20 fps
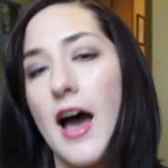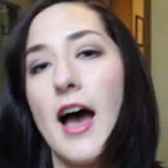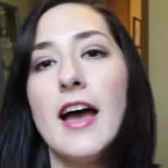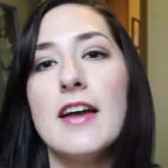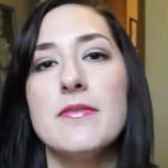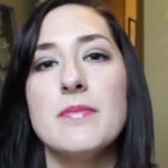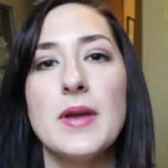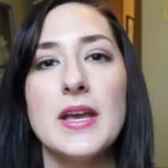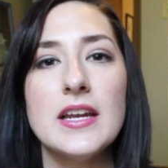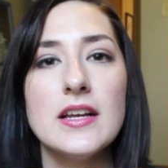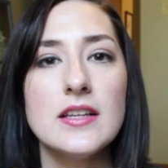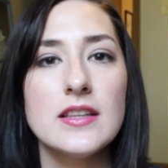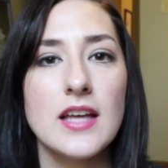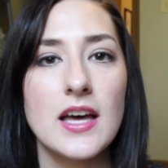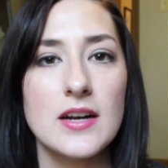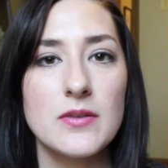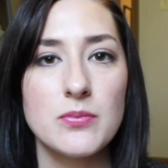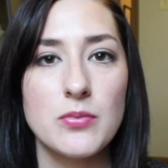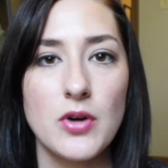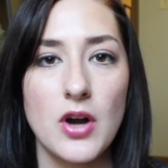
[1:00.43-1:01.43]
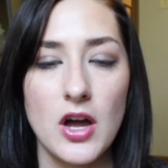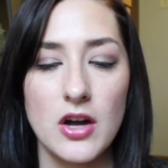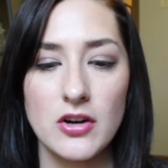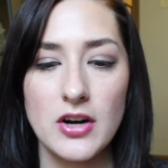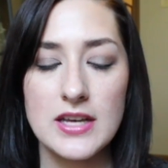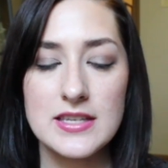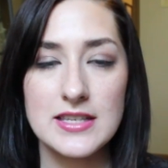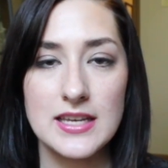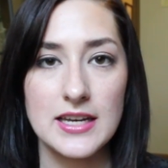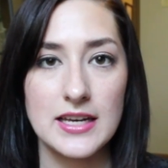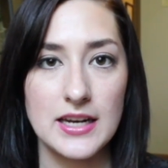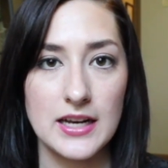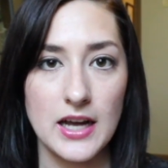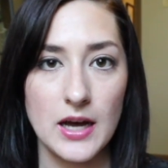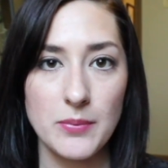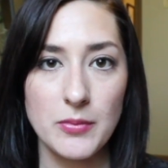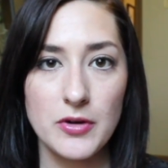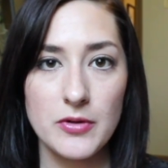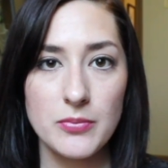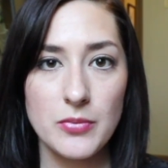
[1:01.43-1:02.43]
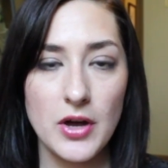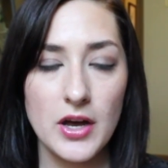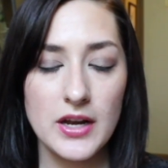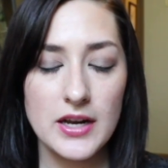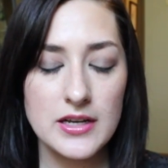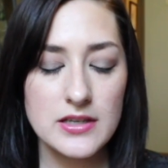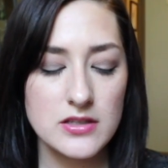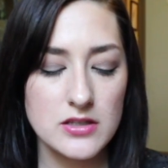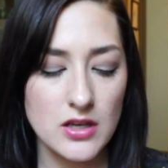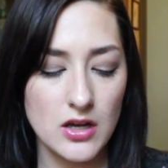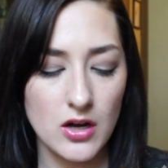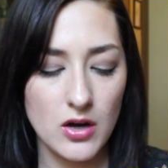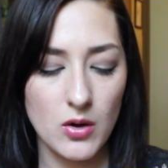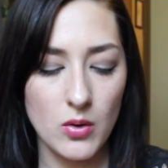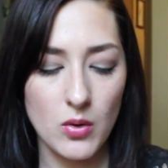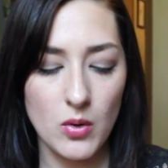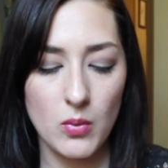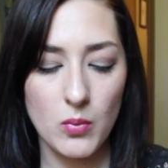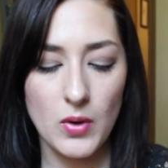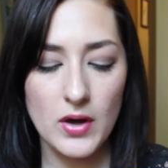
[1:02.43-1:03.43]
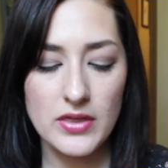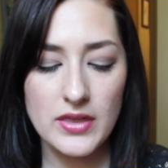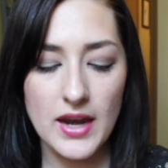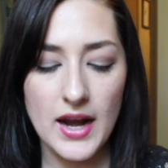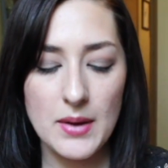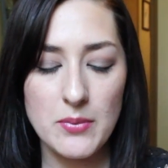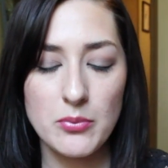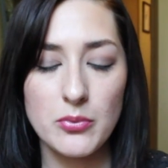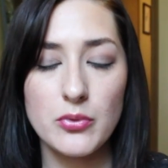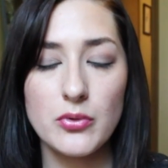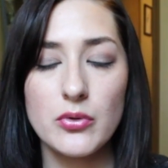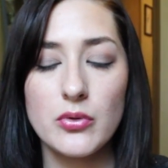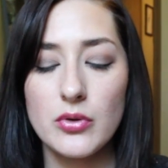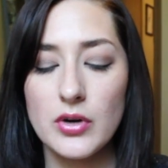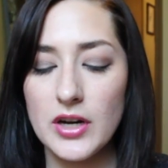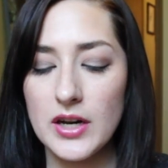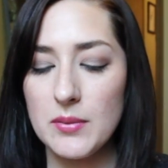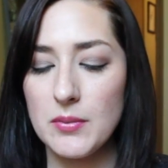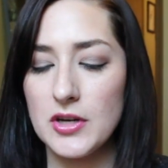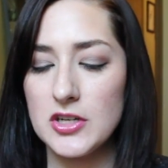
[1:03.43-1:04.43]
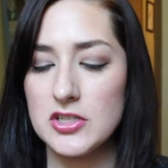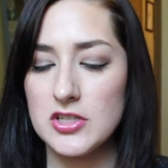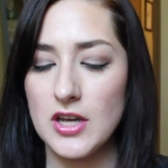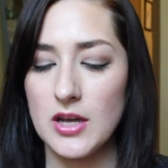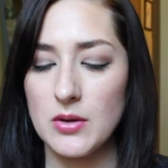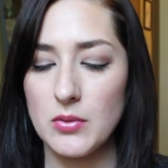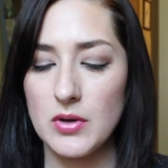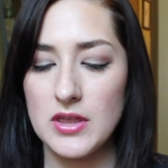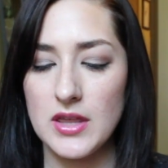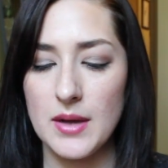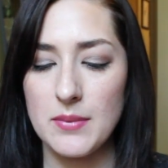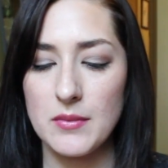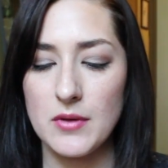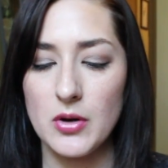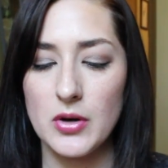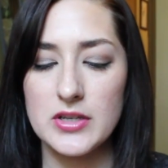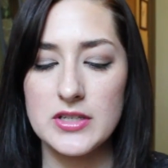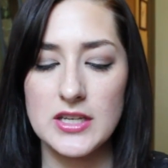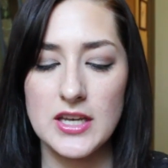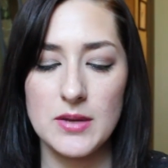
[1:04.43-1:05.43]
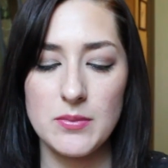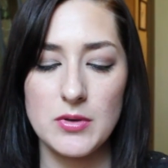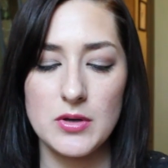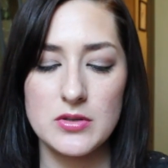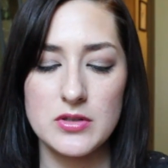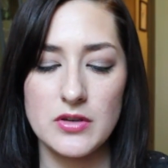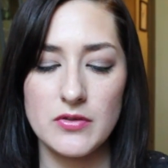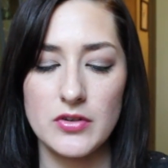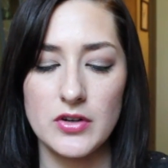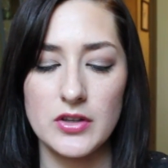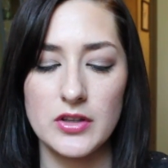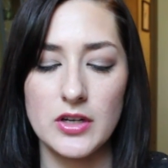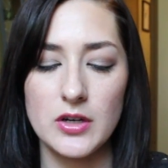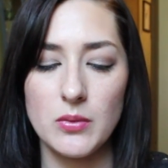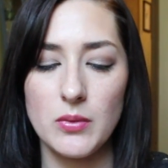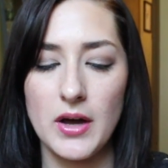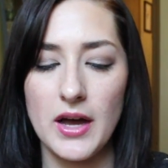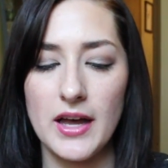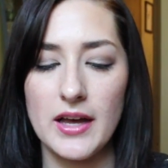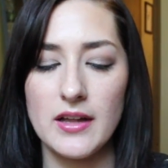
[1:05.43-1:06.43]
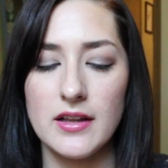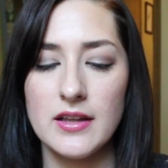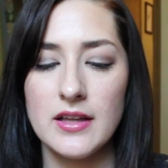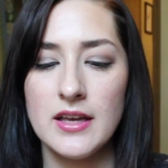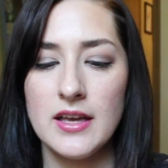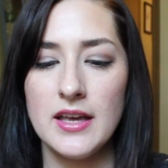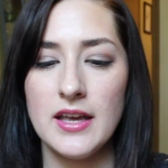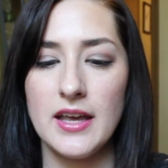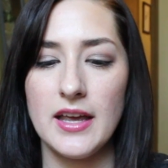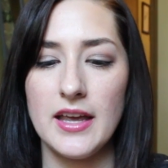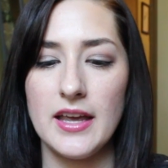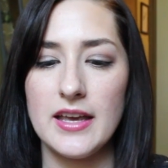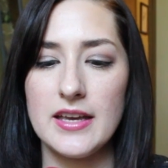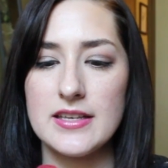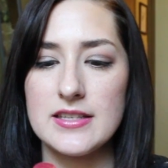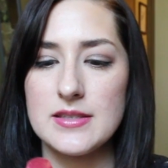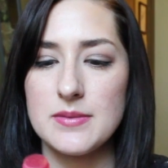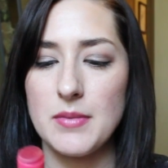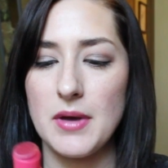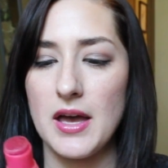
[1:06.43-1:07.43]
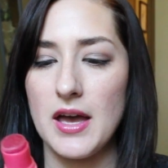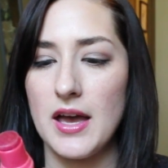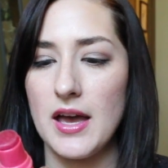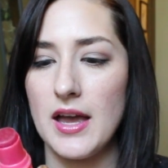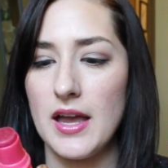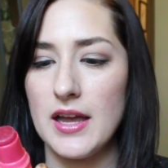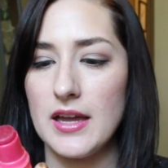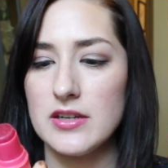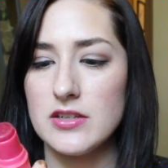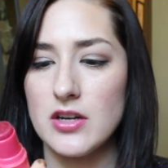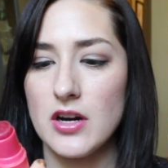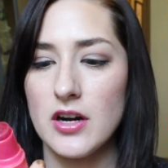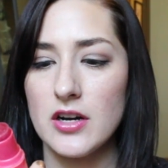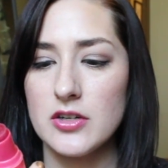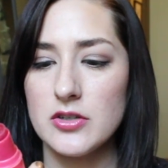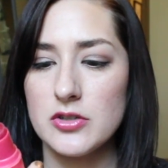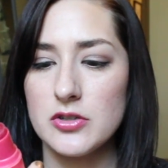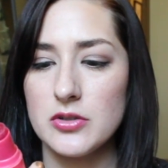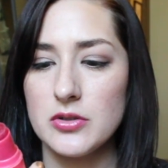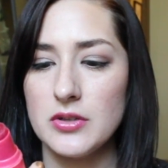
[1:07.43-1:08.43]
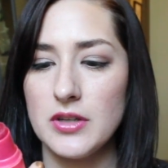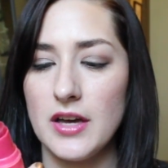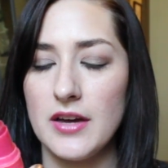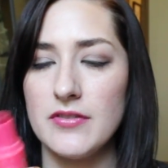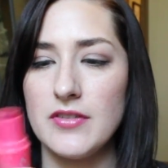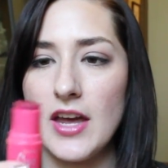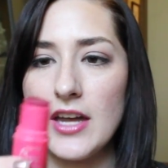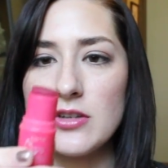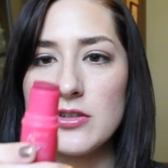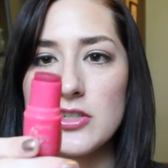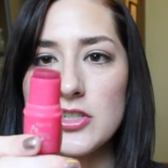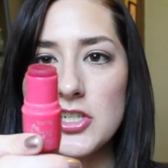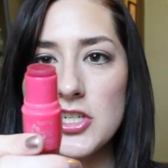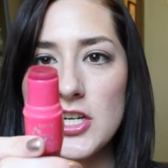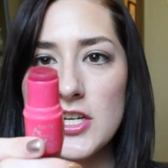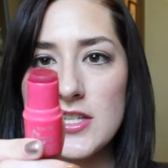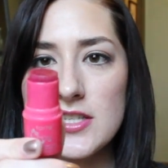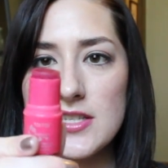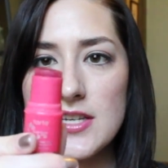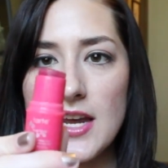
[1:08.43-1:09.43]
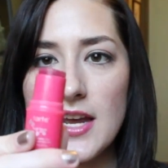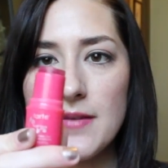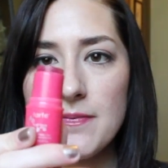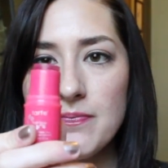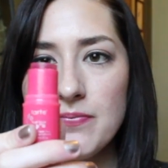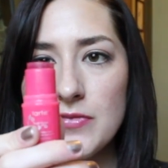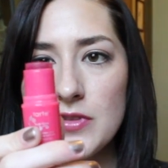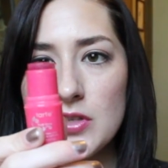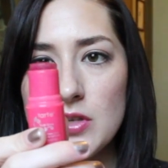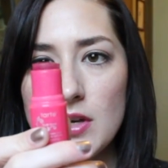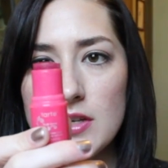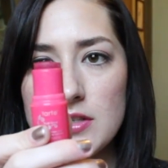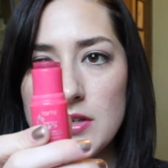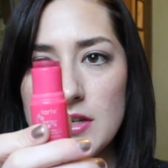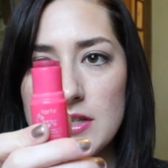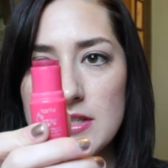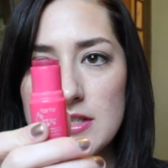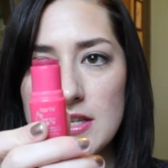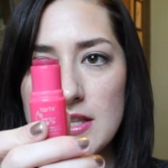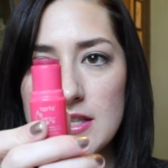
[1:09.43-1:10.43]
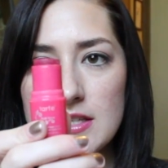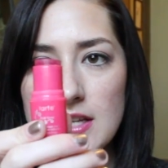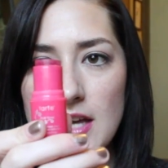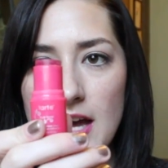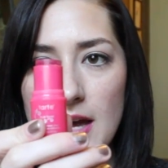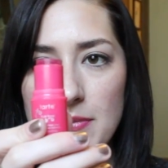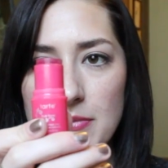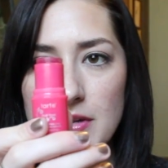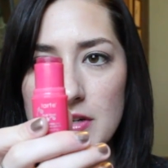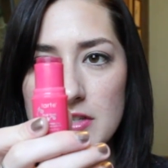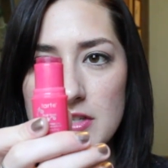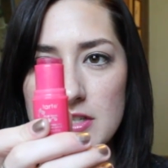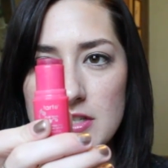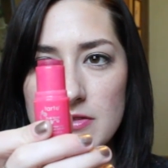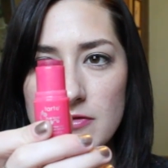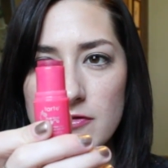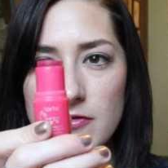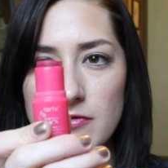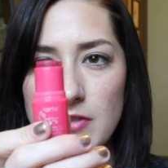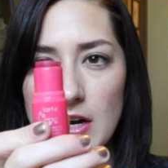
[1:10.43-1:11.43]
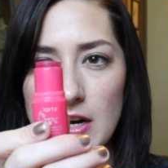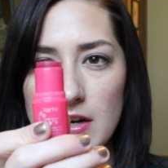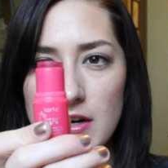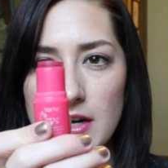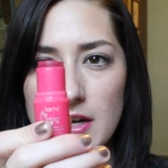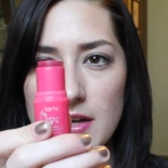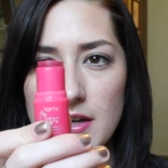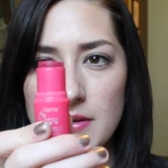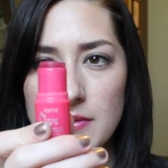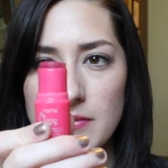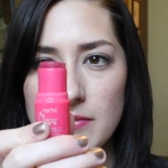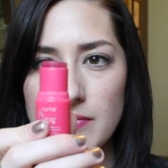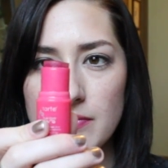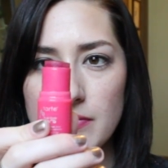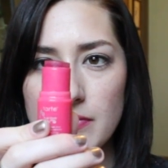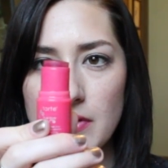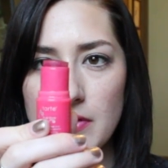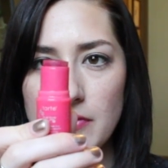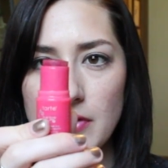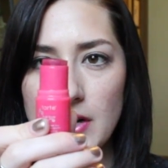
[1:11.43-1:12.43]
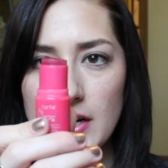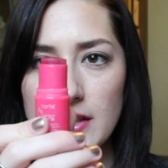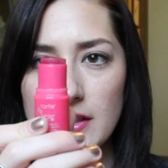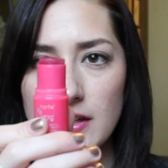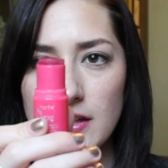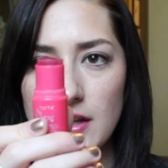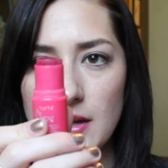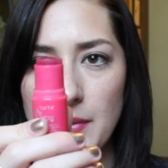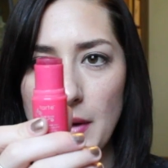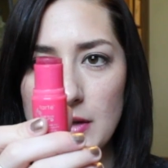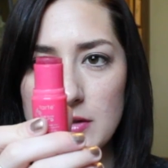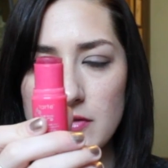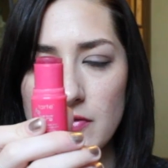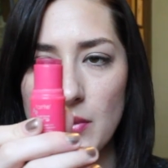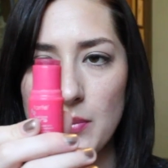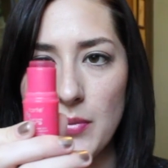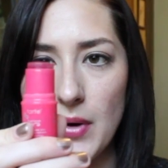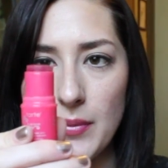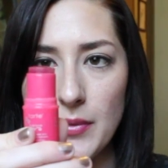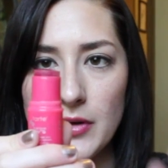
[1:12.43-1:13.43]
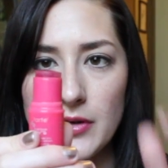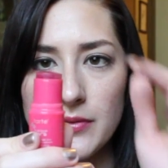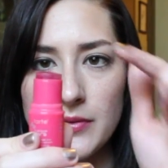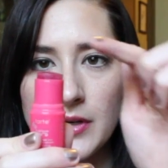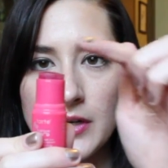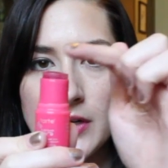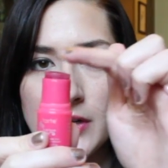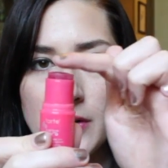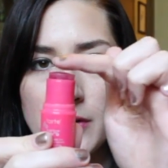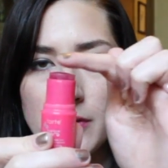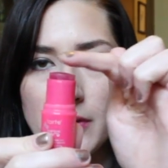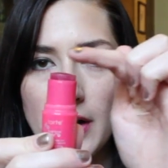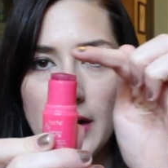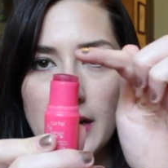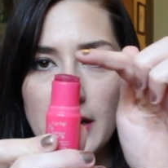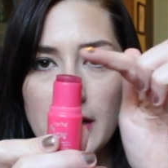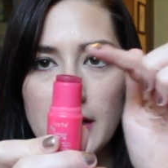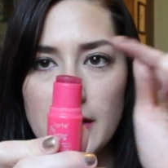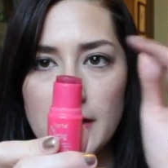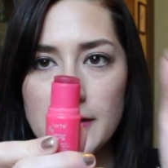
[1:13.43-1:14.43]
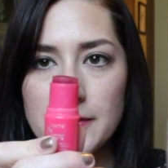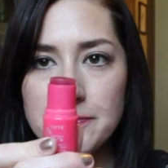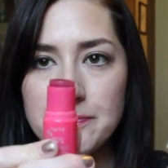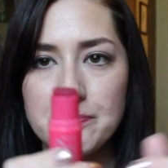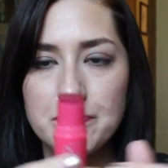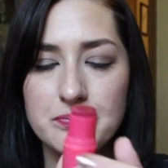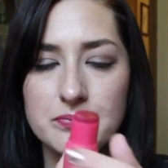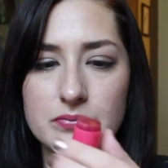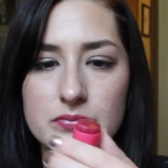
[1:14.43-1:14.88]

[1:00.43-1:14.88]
I've made a lot of progress in a couple of products, so one that I'm pretty much done with, I'm going to keep using for a little while, is my Tarte True Love Natural Cheek Stain. So as you can see at the top, there's just very little amounts of a bubble right here.